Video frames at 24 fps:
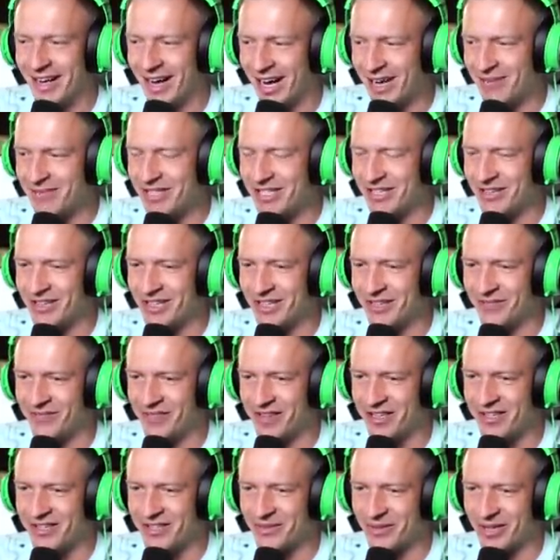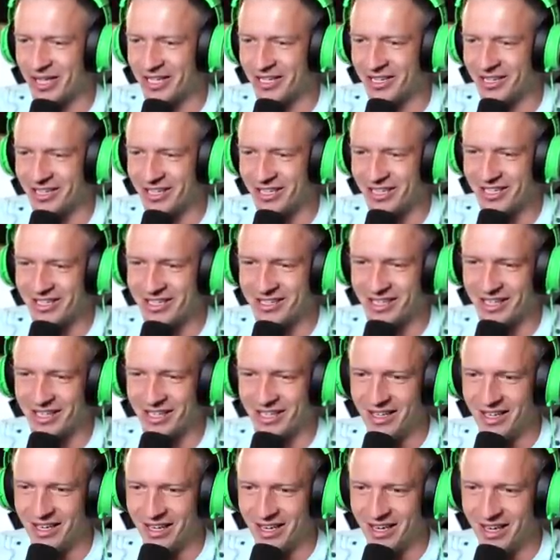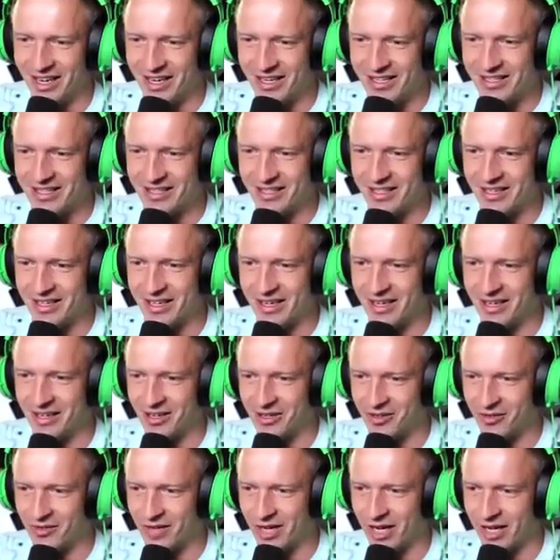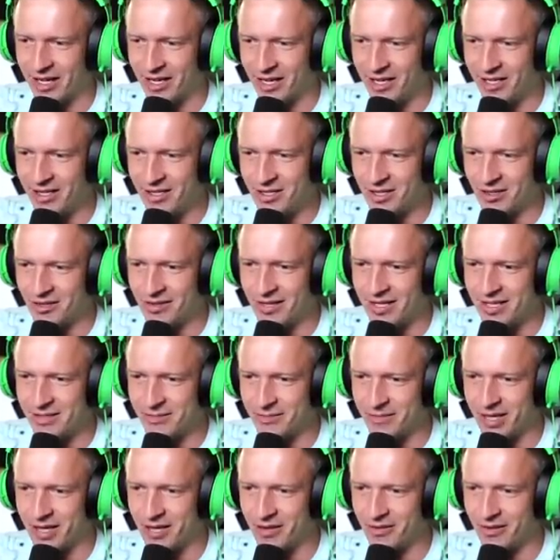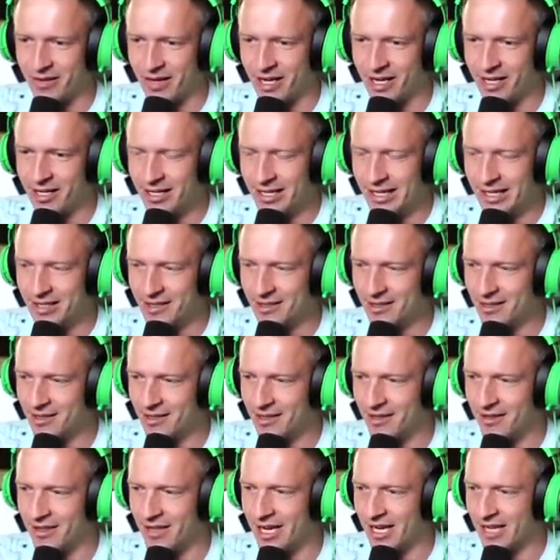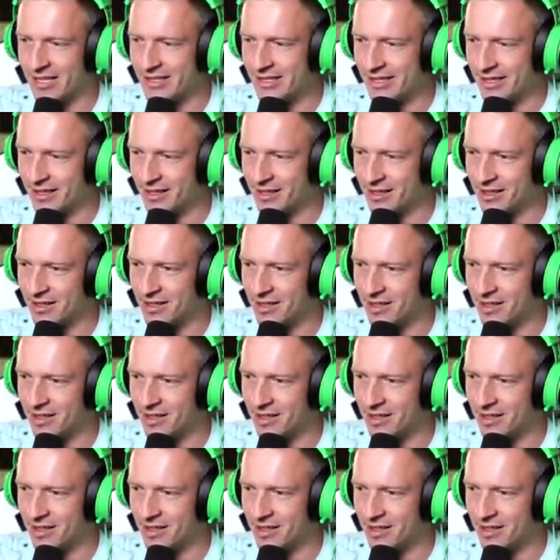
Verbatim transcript: I'm so confused. What car is it? It's a Grotti Turismo, right? Classic.